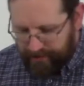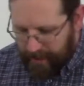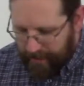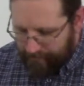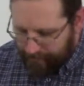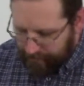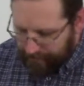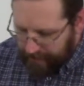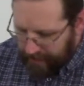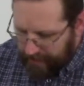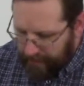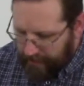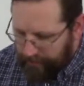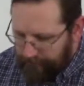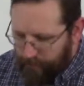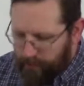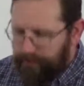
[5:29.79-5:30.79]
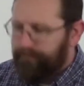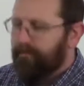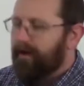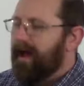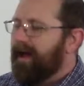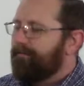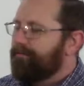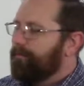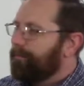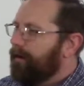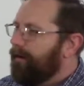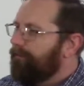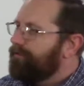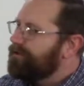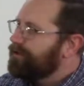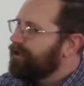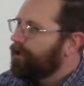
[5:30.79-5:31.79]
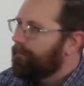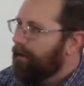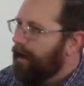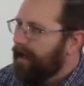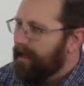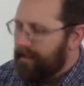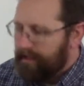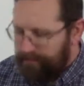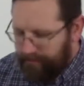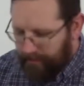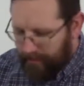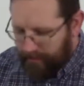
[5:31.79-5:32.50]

chapter 10 and verse 5, the prophet Jeremiah is,